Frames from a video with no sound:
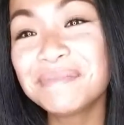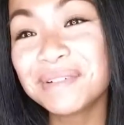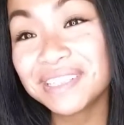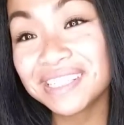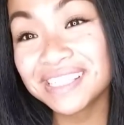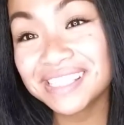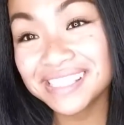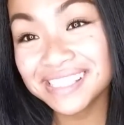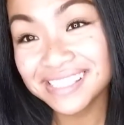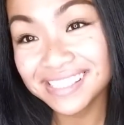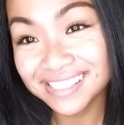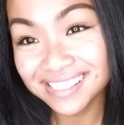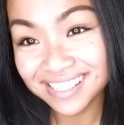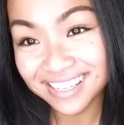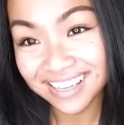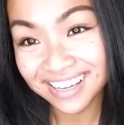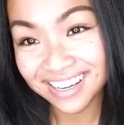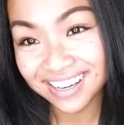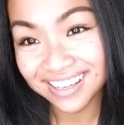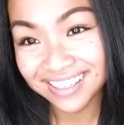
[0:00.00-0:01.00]
Melissa's
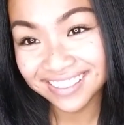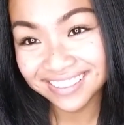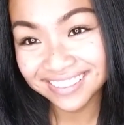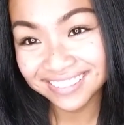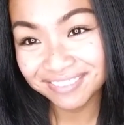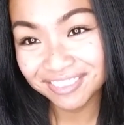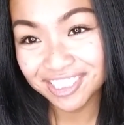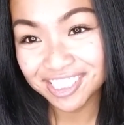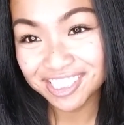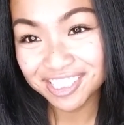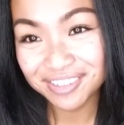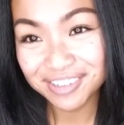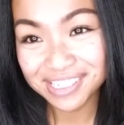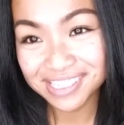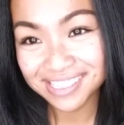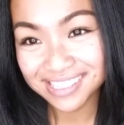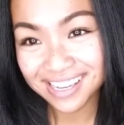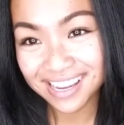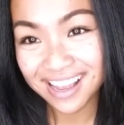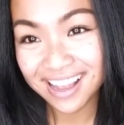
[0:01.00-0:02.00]
here. Melissa, you
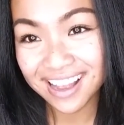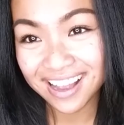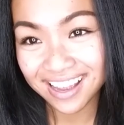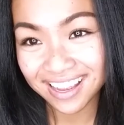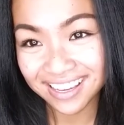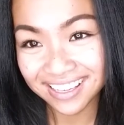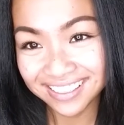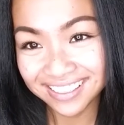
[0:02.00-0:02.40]
want to say hi?